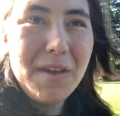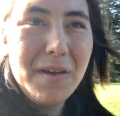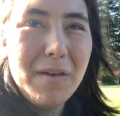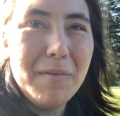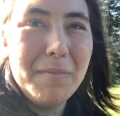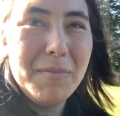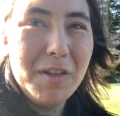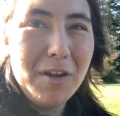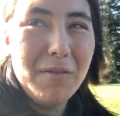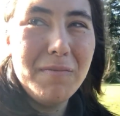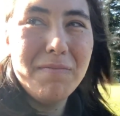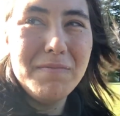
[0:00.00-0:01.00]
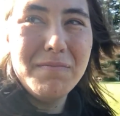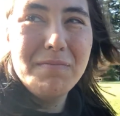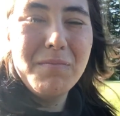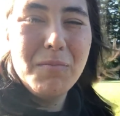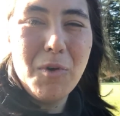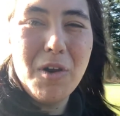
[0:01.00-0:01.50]
a little
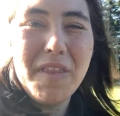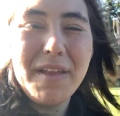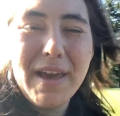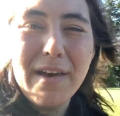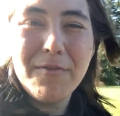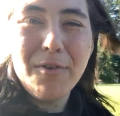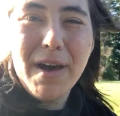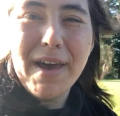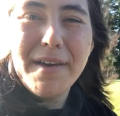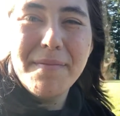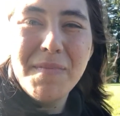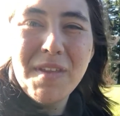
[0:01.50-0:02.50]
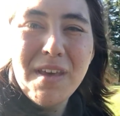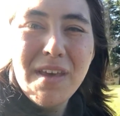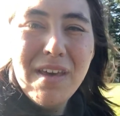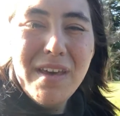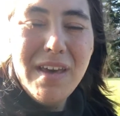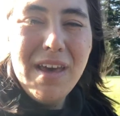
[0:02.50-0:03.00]
more than halfway,
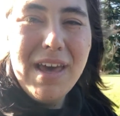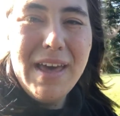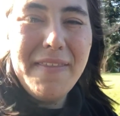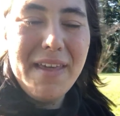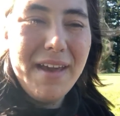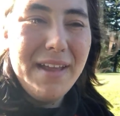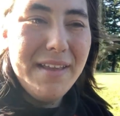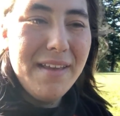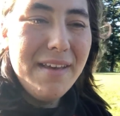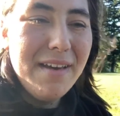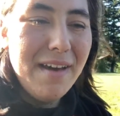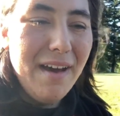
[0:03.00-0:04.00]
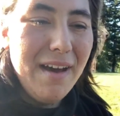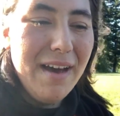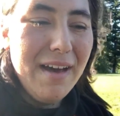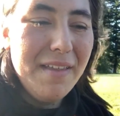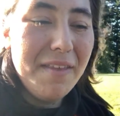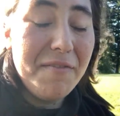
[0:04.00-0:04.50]
and then
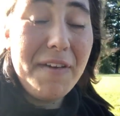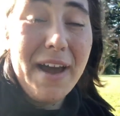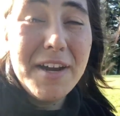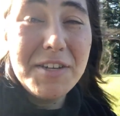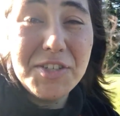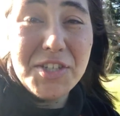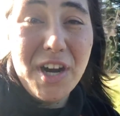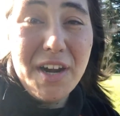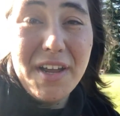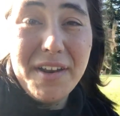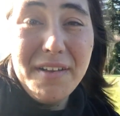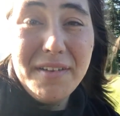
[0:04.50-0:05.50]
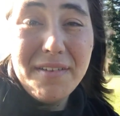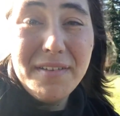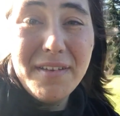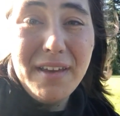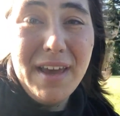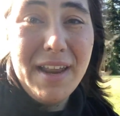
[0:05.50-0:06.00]
the fires started,
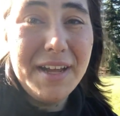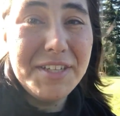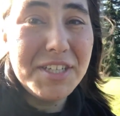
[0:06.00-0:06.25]
and